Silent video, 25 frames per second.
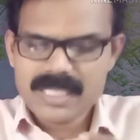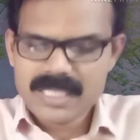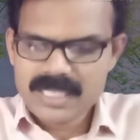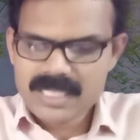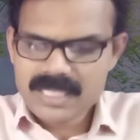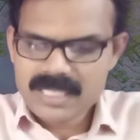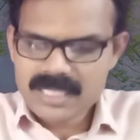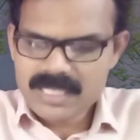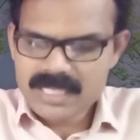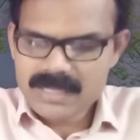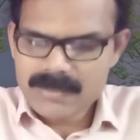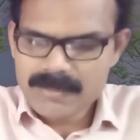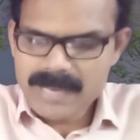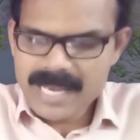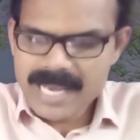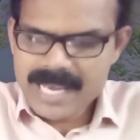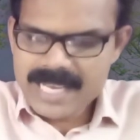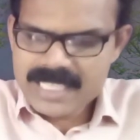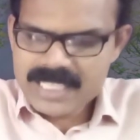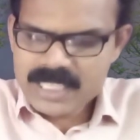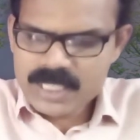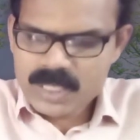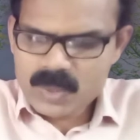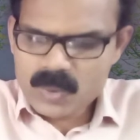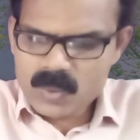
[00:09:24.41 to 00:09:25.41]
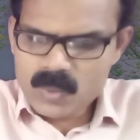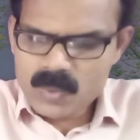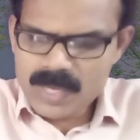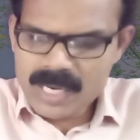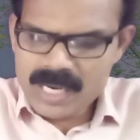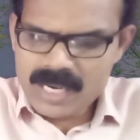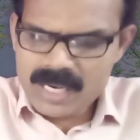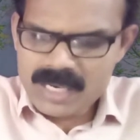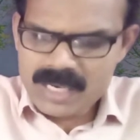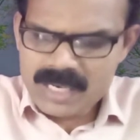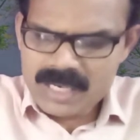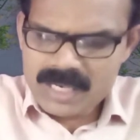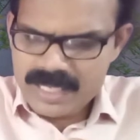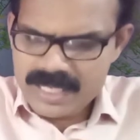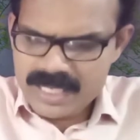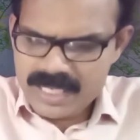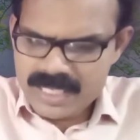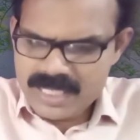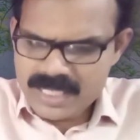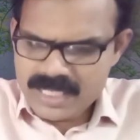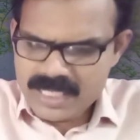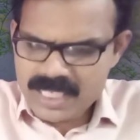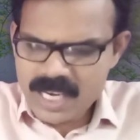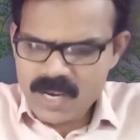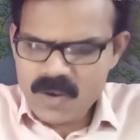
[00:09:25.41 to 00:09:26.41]
man's cruel
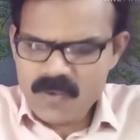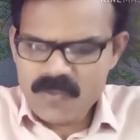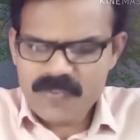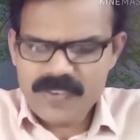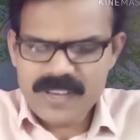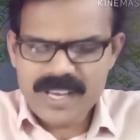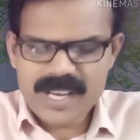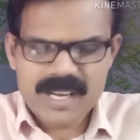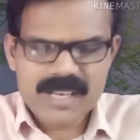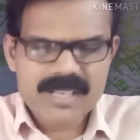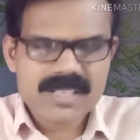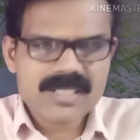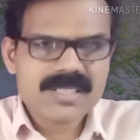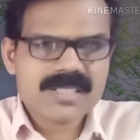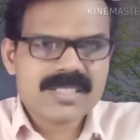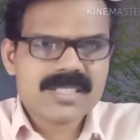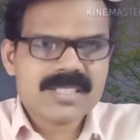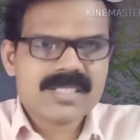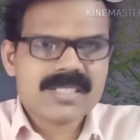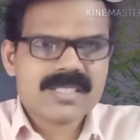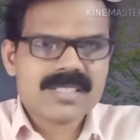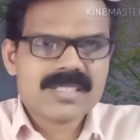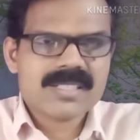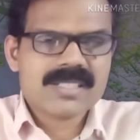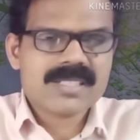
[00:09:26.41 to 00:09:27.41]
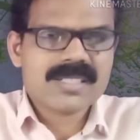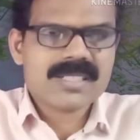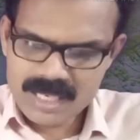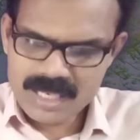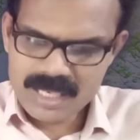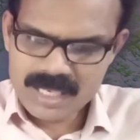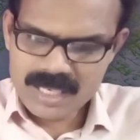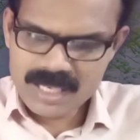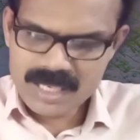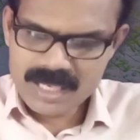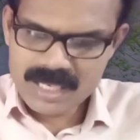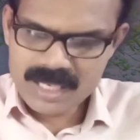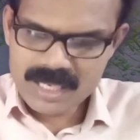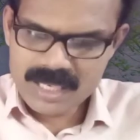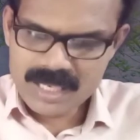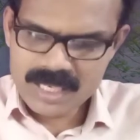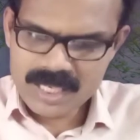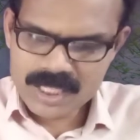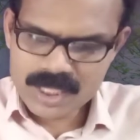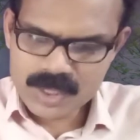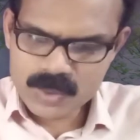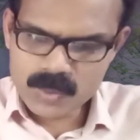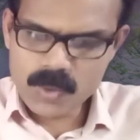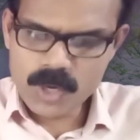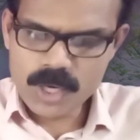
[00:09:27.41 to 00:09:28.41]
interference
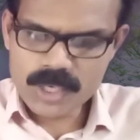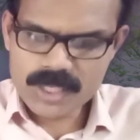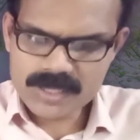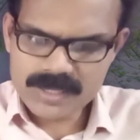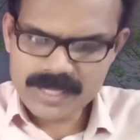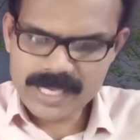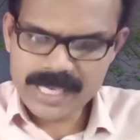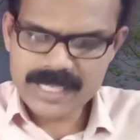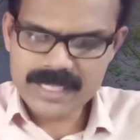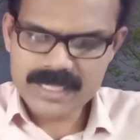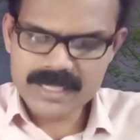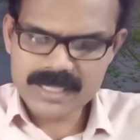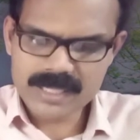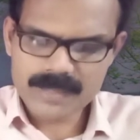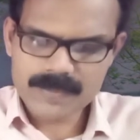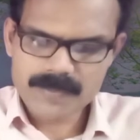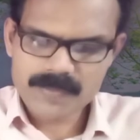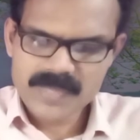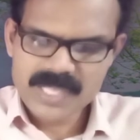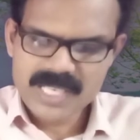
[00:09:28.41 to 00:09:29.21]
towards nature.